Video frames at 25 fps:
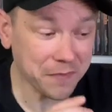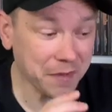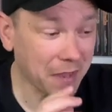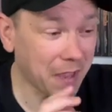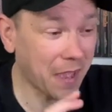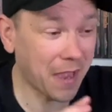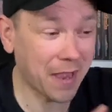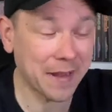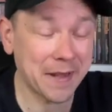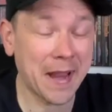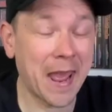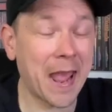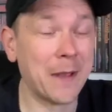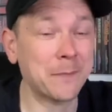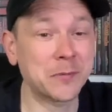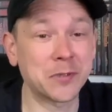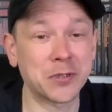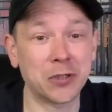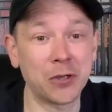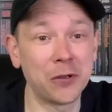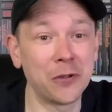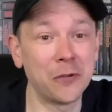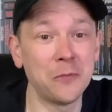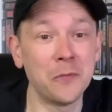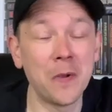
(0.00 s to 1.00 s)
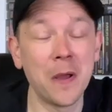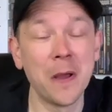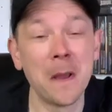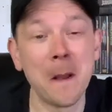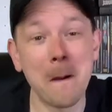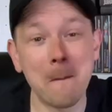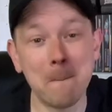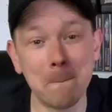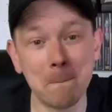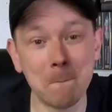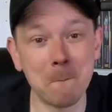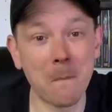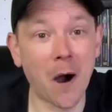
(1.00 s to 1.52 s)
an absolute
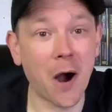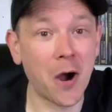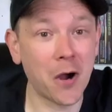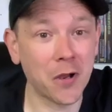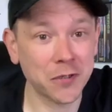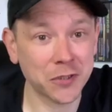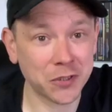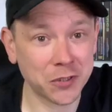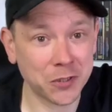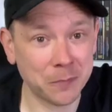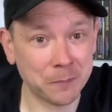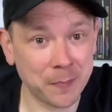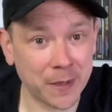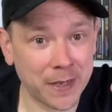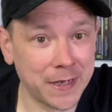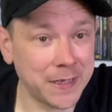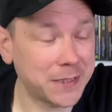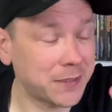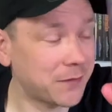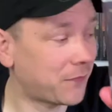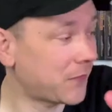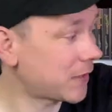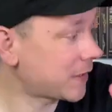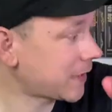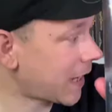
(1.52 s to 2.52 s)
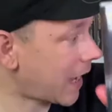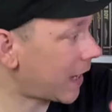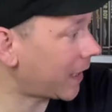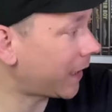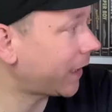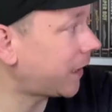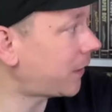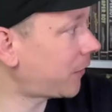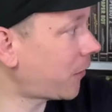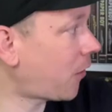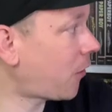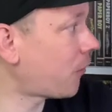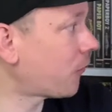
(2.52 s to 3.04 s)
masterpiece of
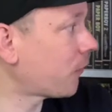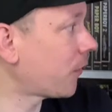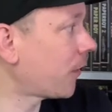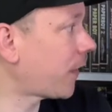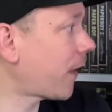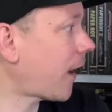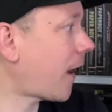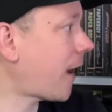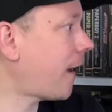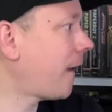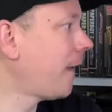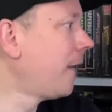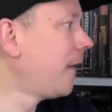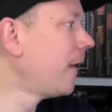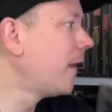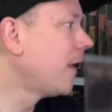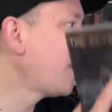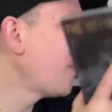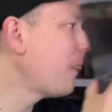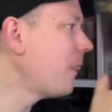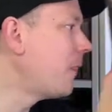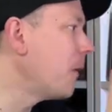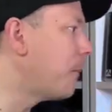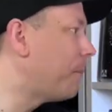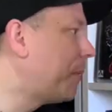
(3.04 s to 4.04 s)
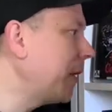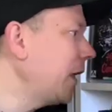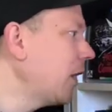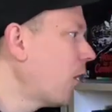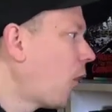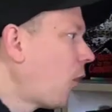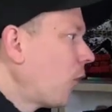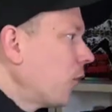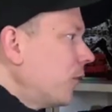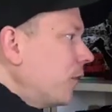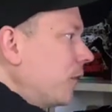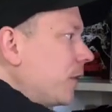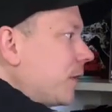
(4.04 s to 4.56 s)
italian horror that the
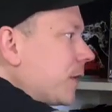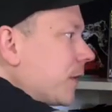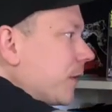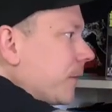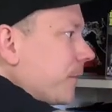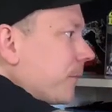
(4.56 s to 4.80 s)
beyond